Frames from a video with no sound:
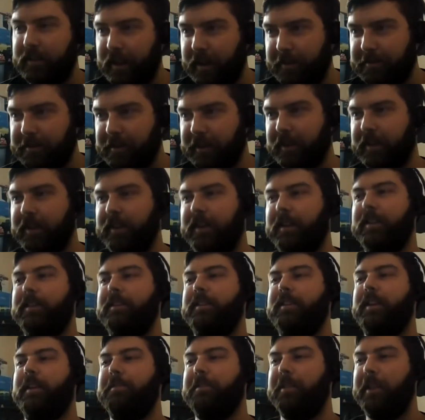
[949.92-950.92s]
definitely.
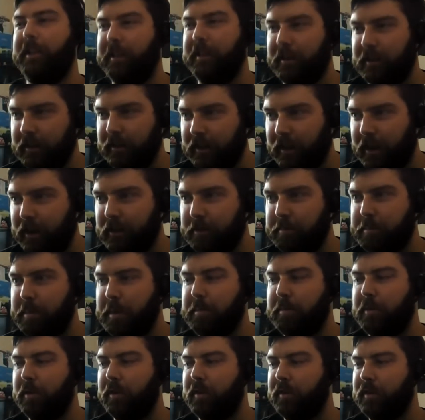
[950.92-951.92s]
Definitely, there are a lot of
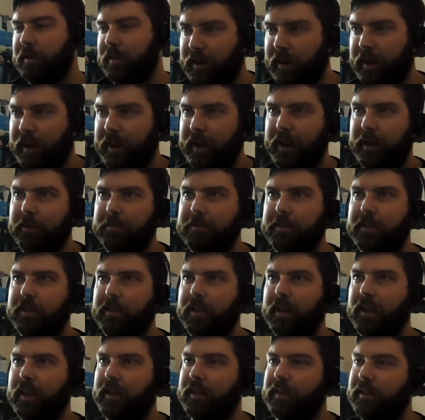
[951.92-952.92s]
people I have to
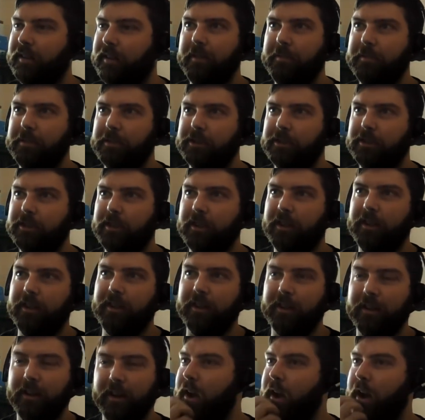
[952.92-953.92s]
thank for
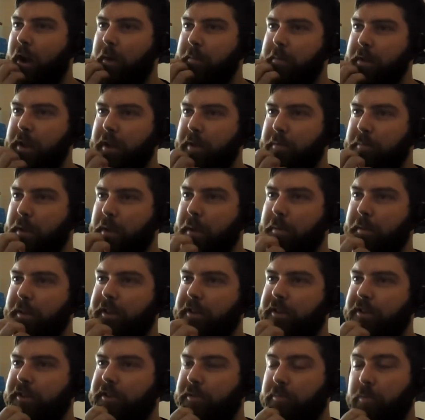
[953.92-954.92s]
sure. I mean, maybe
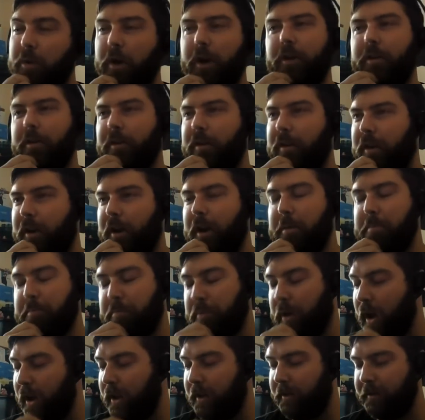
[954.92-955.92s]
just, well, I
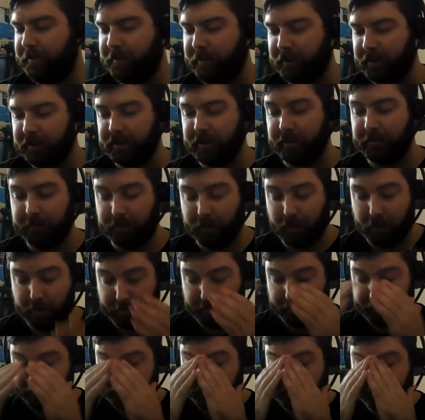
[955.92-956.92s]
probably first and
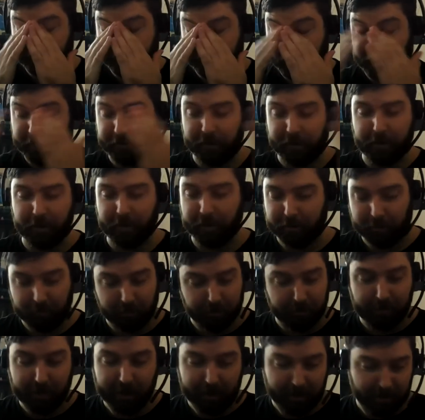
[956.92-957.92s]
foremost of everyone
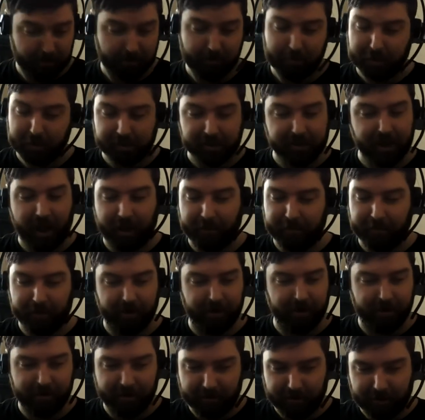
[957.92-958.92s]
would be
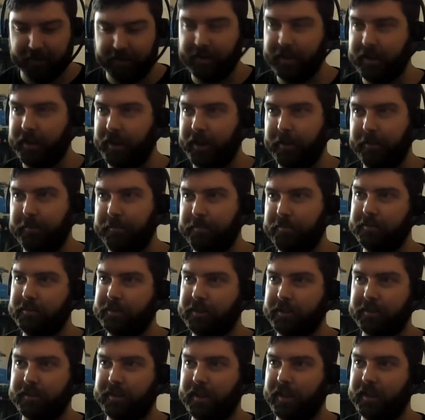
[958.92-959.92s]
Mustafa, you know,
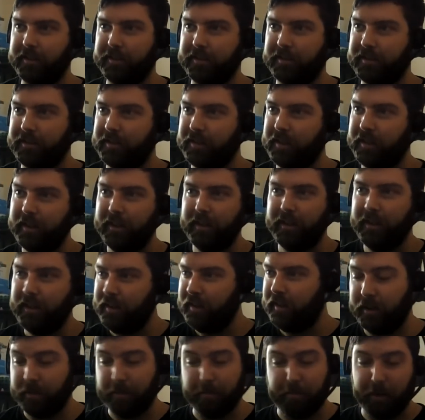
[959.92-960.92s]
just as
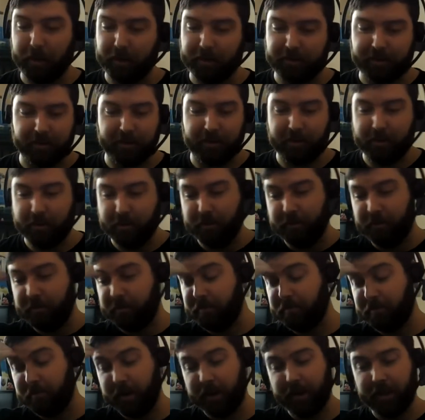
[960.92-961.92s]
the person who
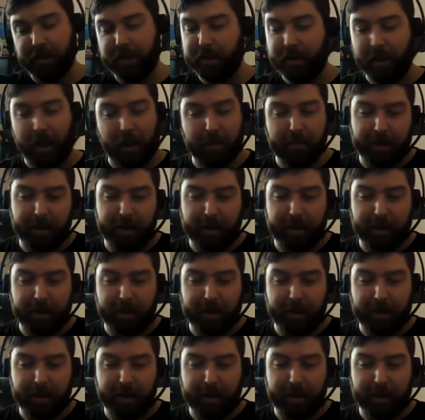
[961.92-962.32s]
really i